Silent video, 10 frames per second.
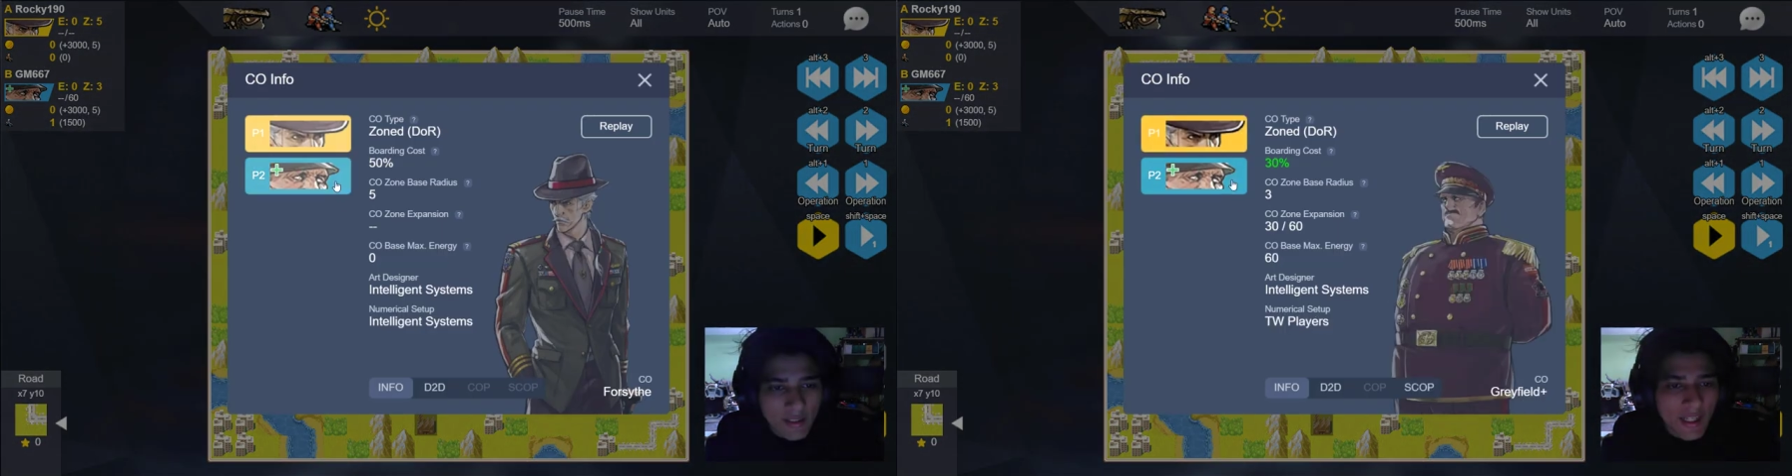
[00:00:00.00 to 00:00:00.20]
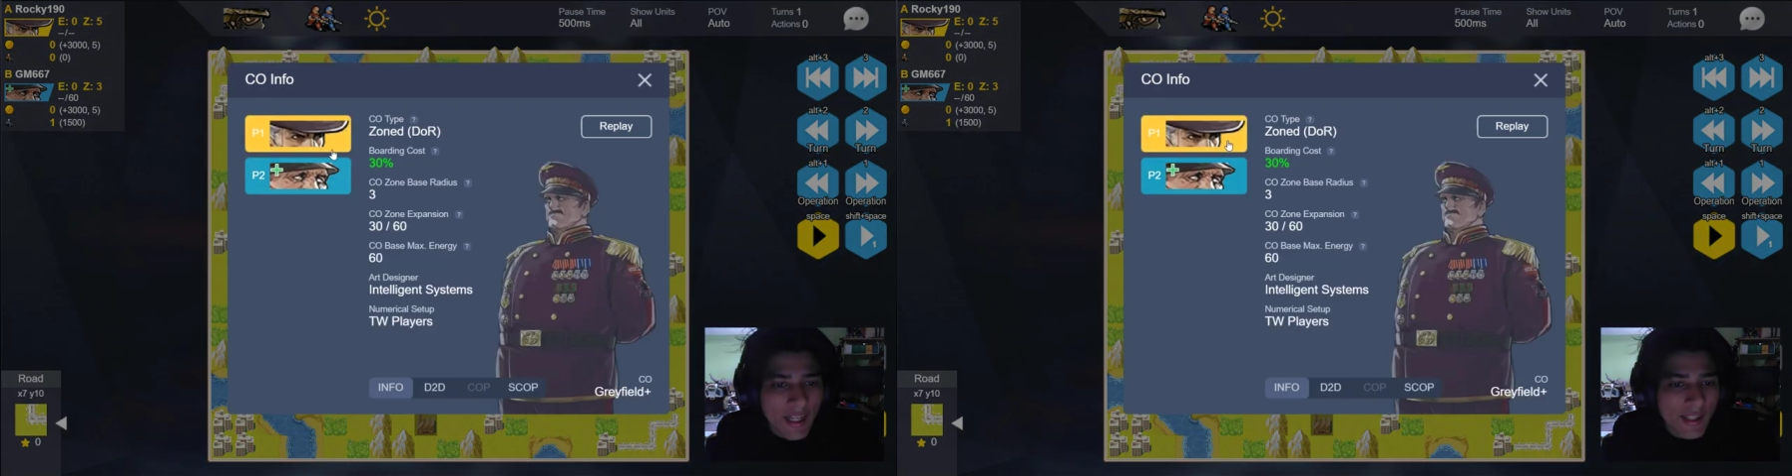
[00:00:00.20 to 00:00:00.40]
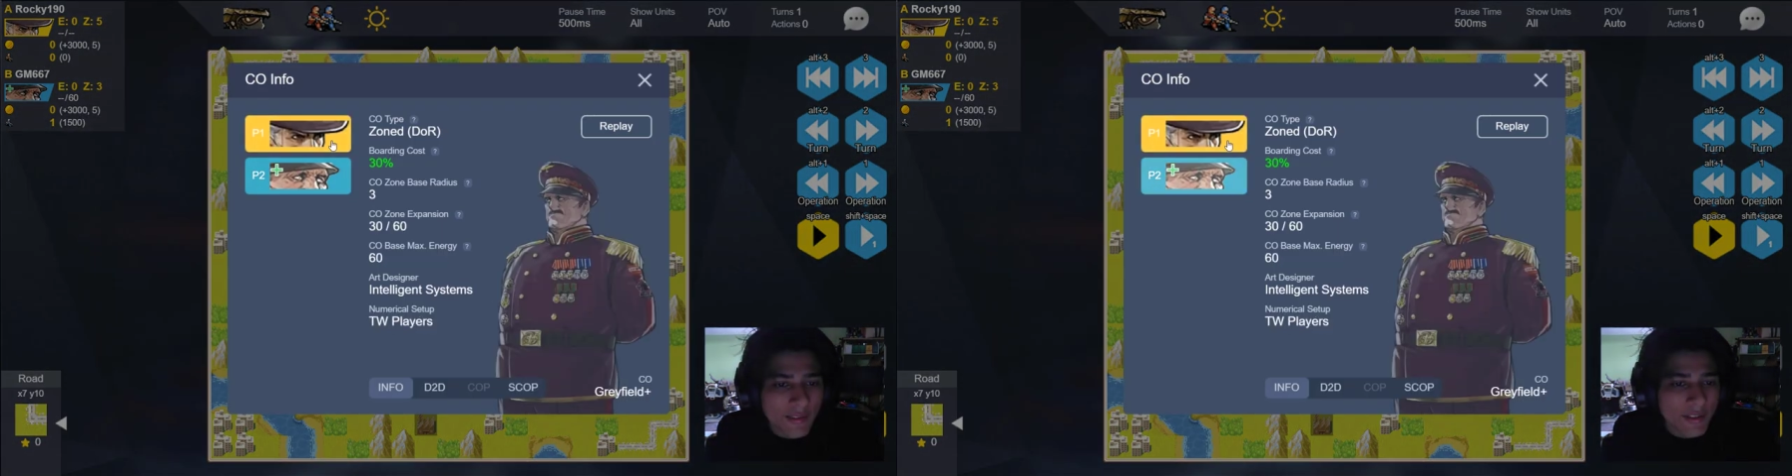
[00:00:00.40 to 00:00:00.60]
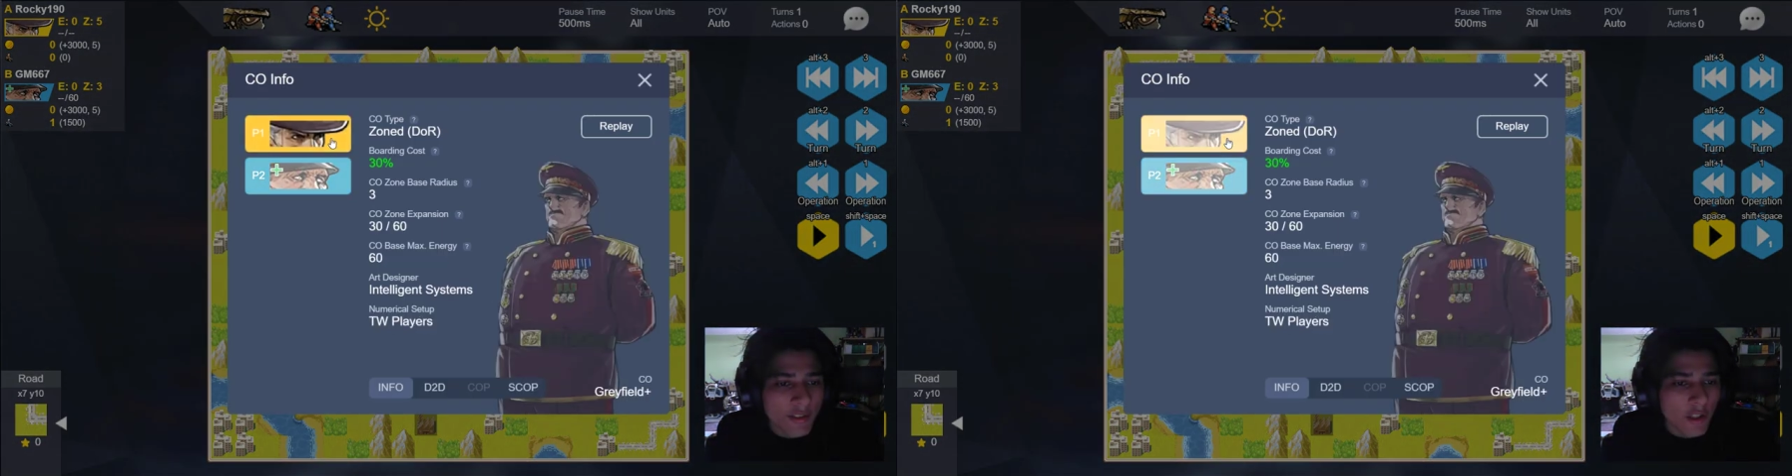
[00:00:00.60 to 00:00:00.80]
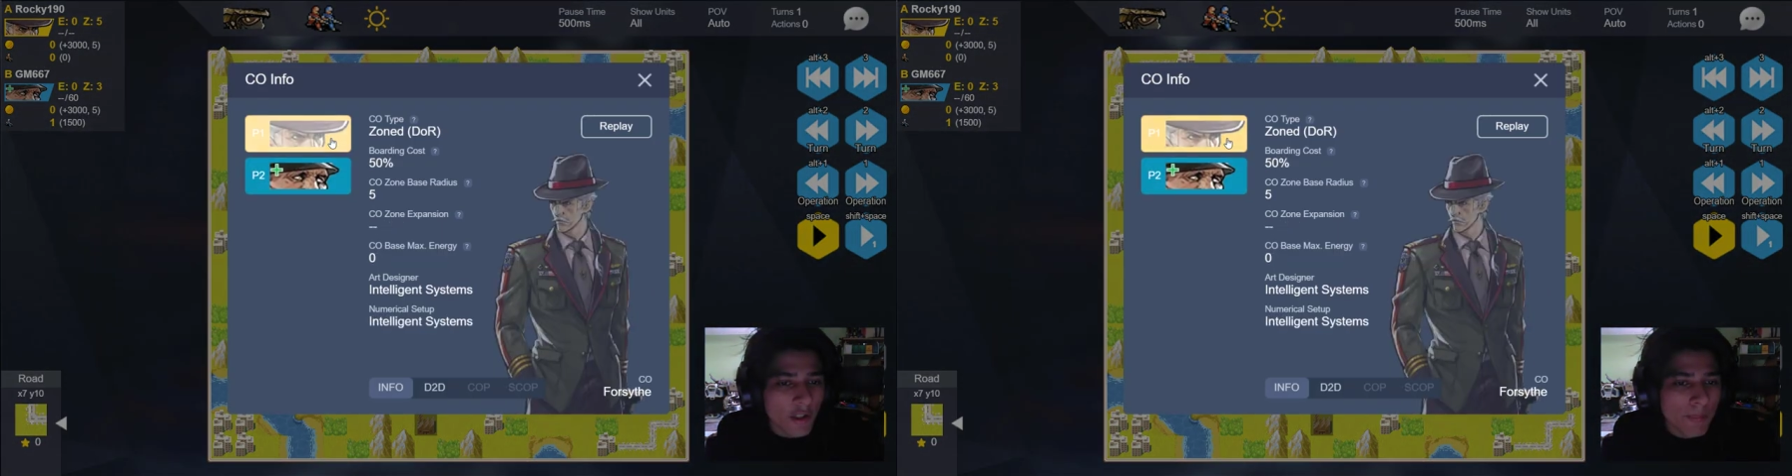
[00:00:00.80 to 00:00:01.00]
and
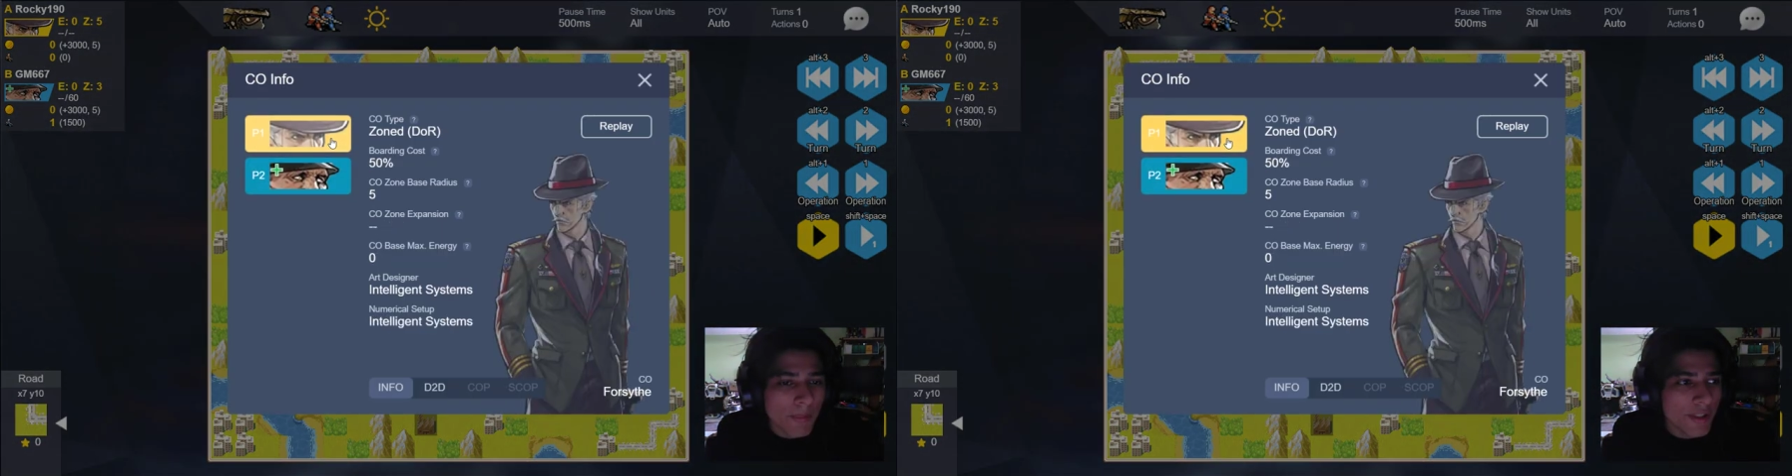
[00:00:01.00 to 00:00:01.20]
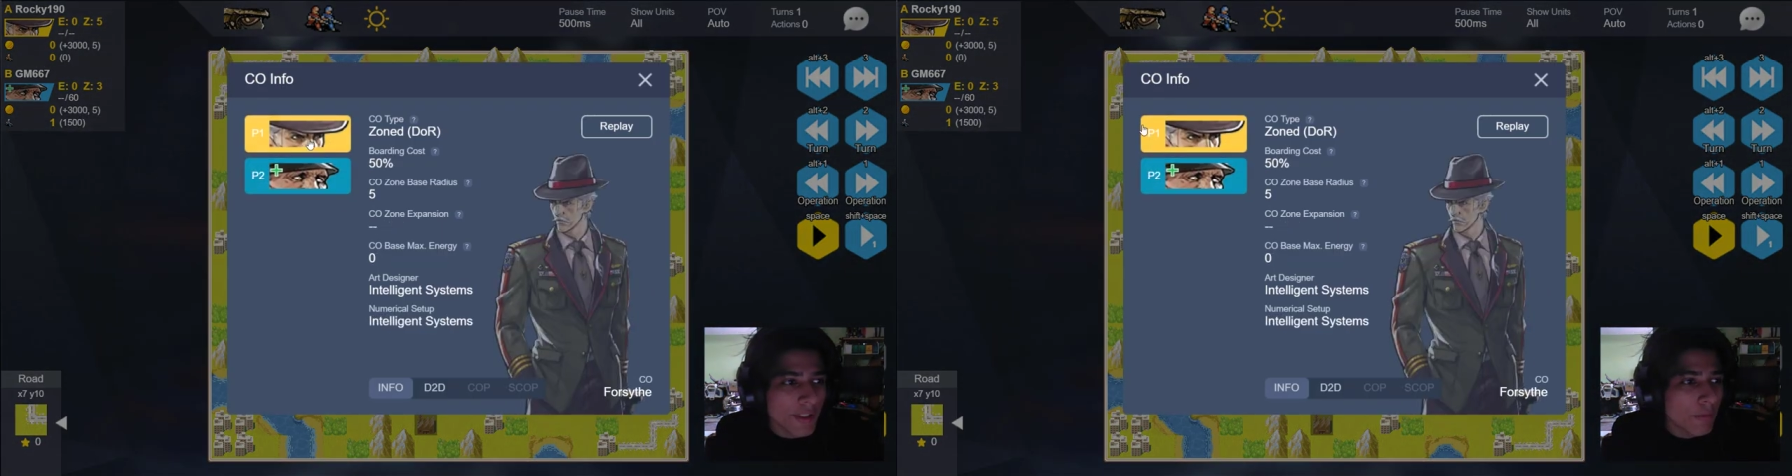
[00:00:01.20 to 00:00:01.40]
our opponent